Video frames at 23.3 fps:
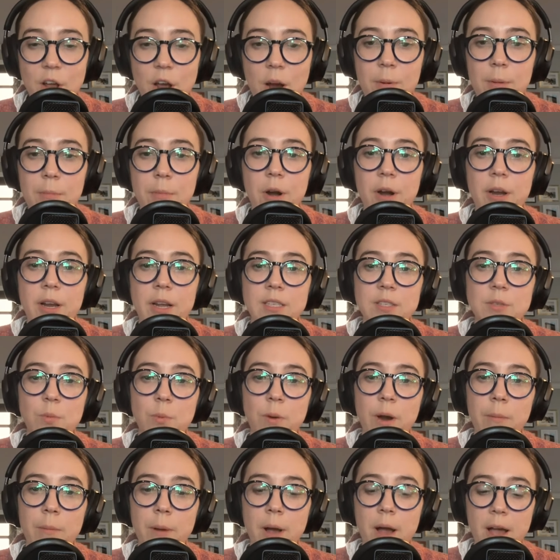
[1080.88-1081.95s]
in carbon markets
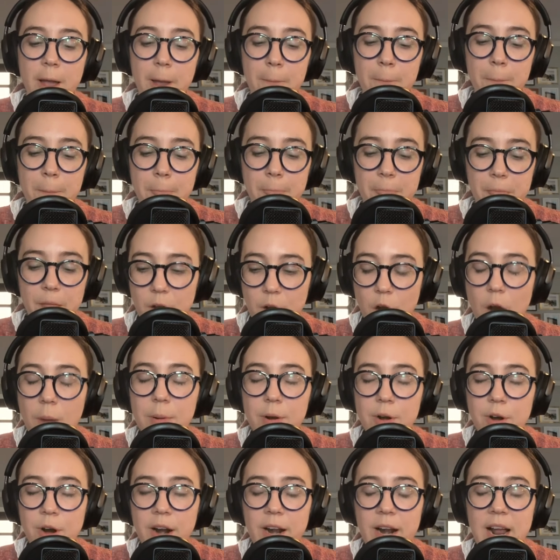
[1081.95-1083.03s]
whereby a
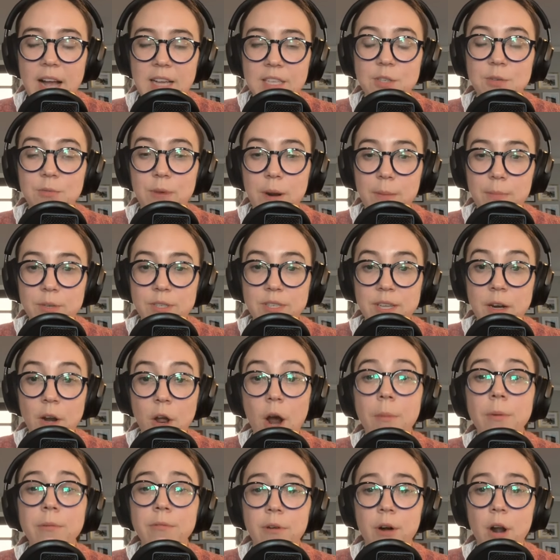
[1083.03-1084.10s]
carbon credit has to represent
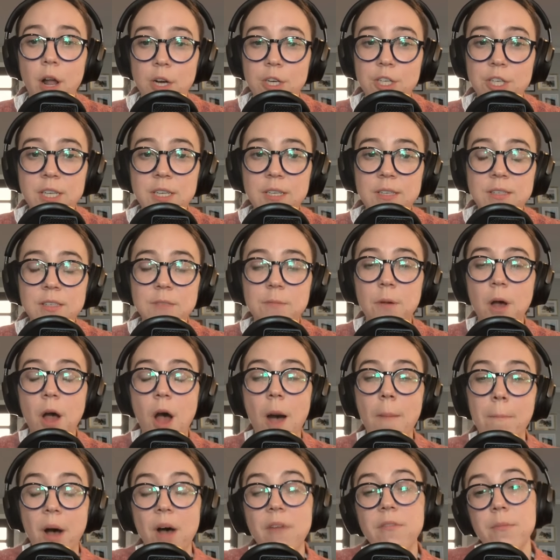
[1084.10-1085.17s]
carbon reductions
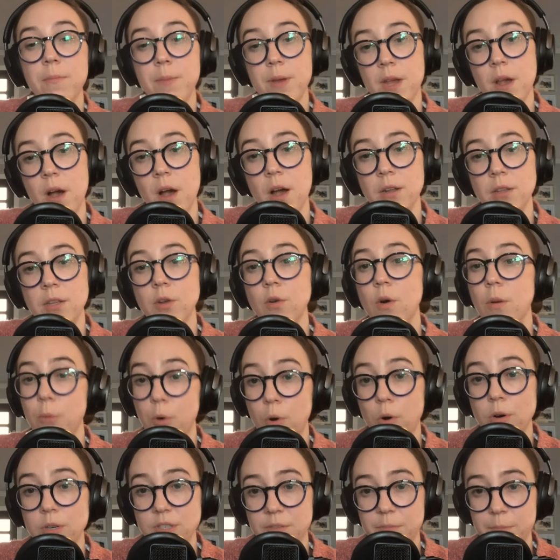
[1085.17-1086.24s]
above and beyond the
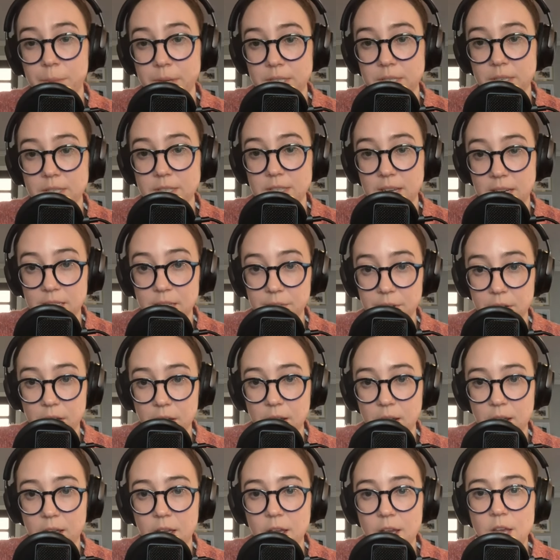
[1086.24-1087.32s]
normal course of business
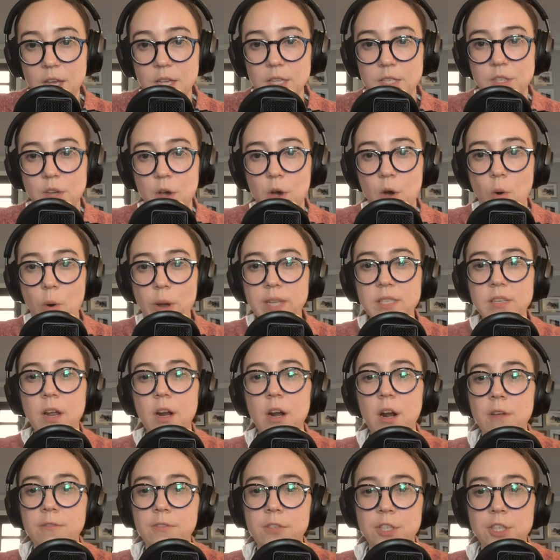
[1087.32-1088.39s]
activity. So it's
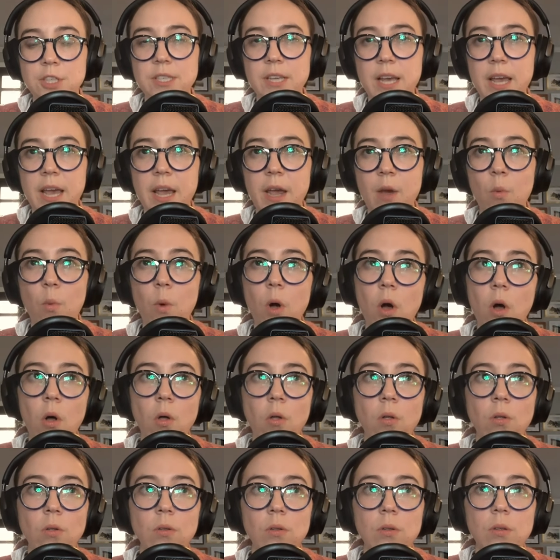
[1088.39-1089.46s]
not enough to just say,
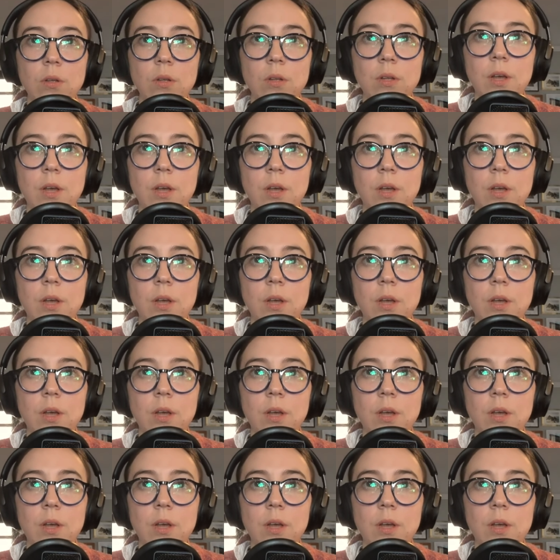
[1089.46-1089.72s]
well,